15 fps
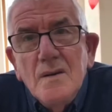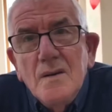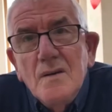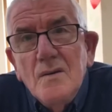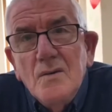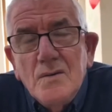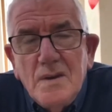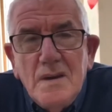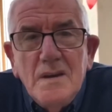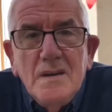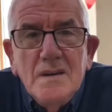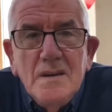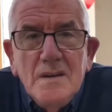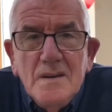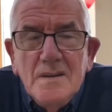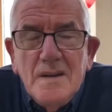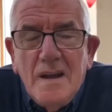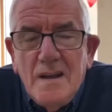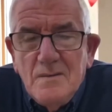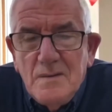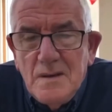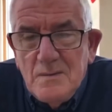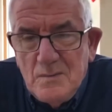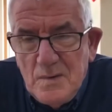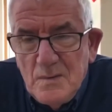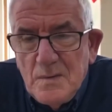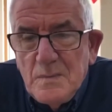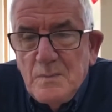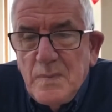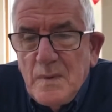Okay, well,
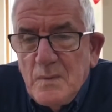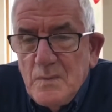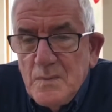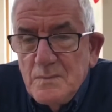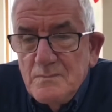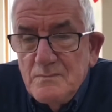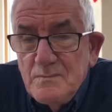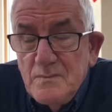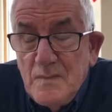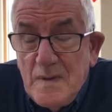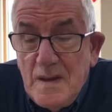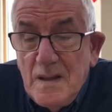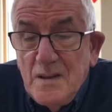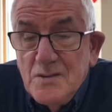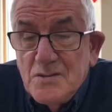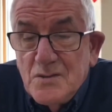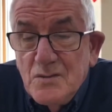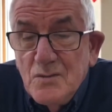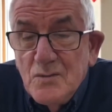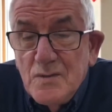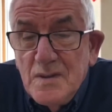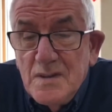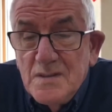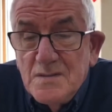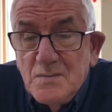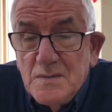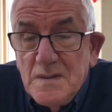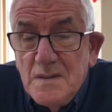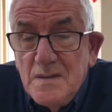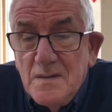early school days
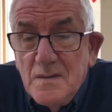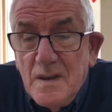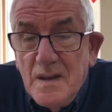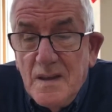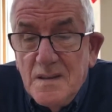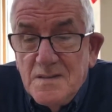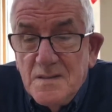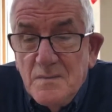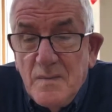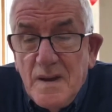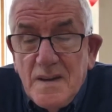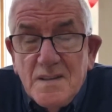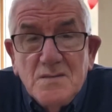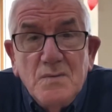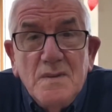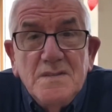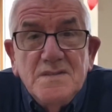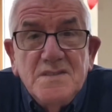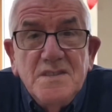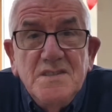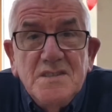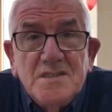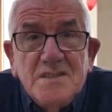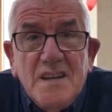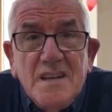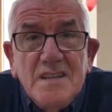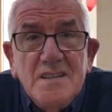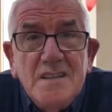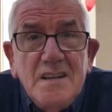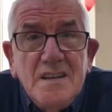when St Margaret's went senior
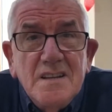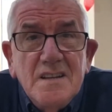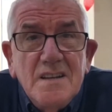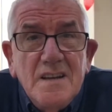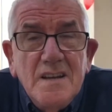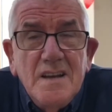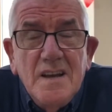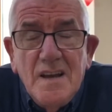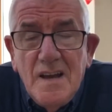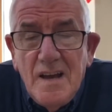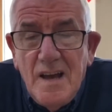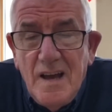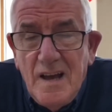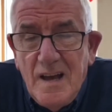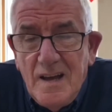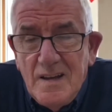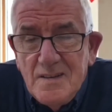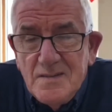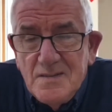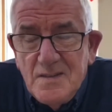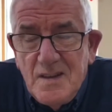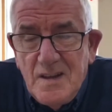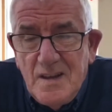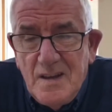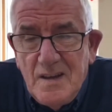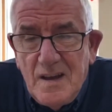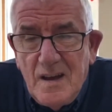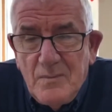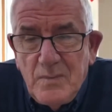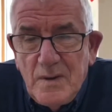secondary, and
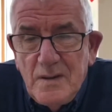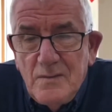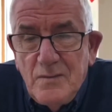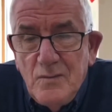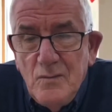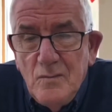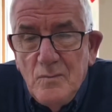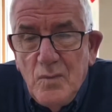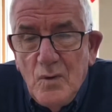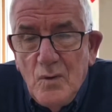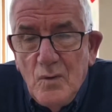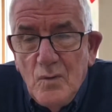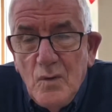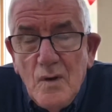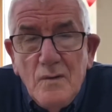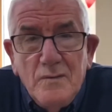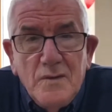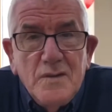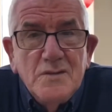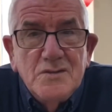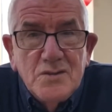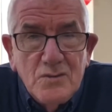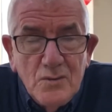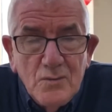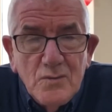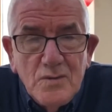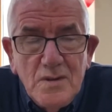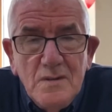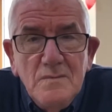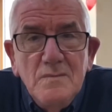I played football for the school
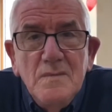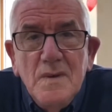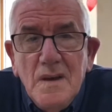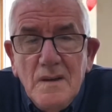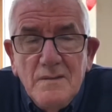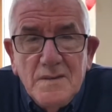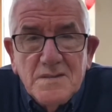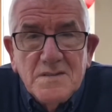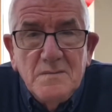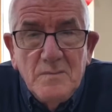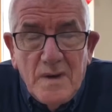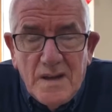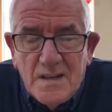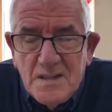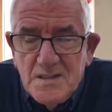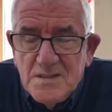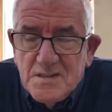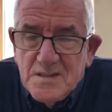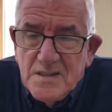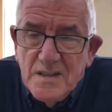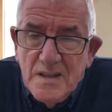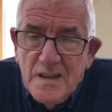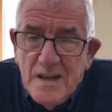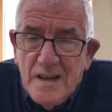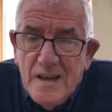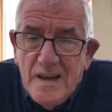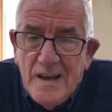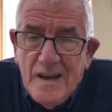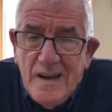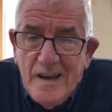team for St Margaret's.
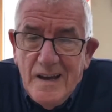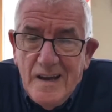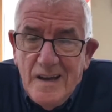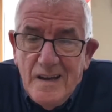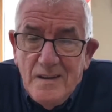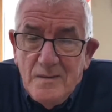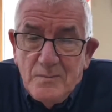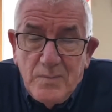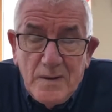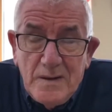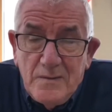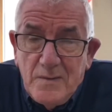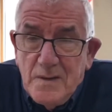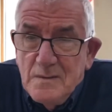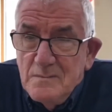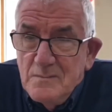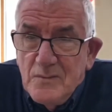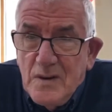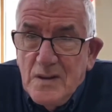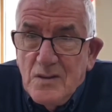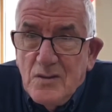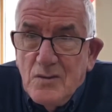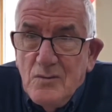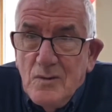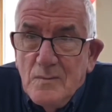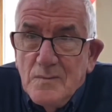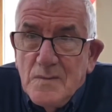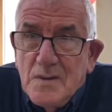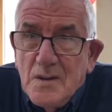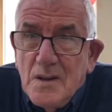Played with them right through
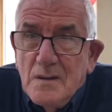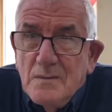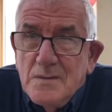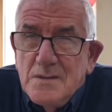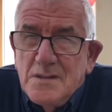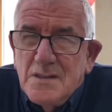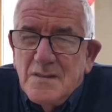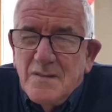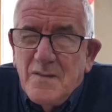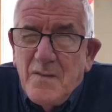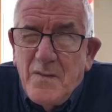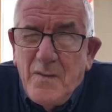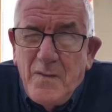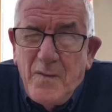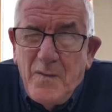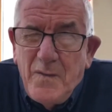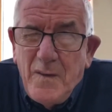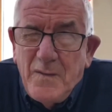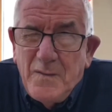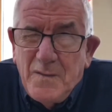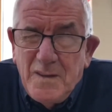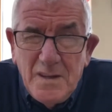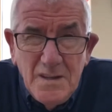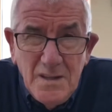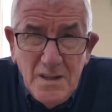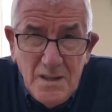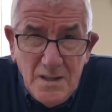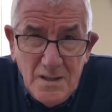until I was 15,